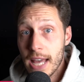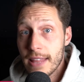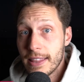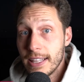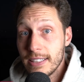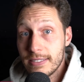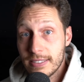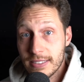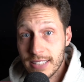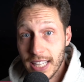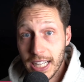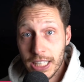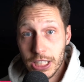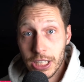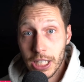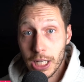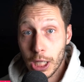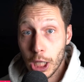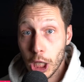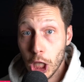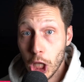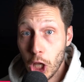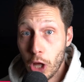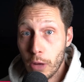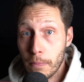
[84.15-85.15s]
This is actually
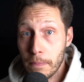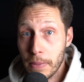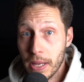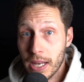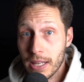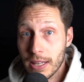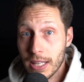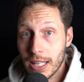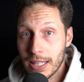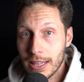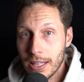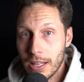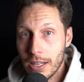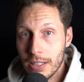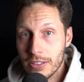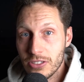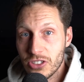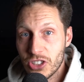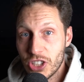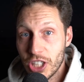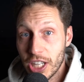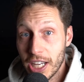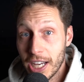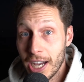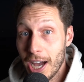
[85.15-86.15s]
a lot better than
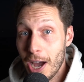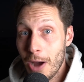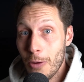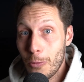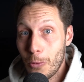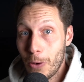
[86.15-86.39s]
last year,